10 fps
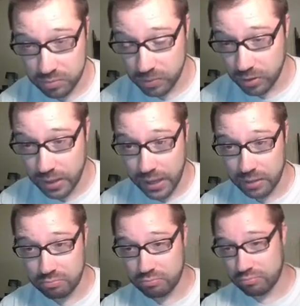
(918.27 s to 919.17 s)
you
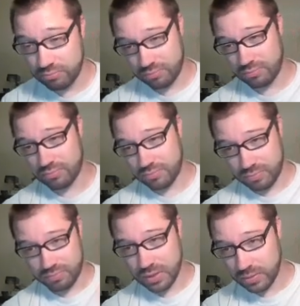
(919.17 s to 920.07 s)
get
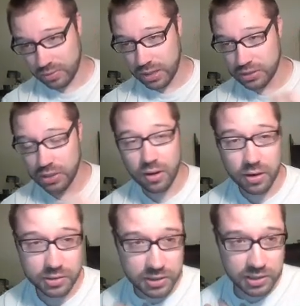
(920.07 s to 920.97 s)
lots of
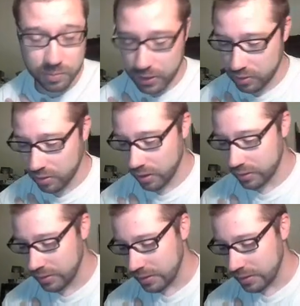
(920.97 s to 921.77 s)
cards to spend it on.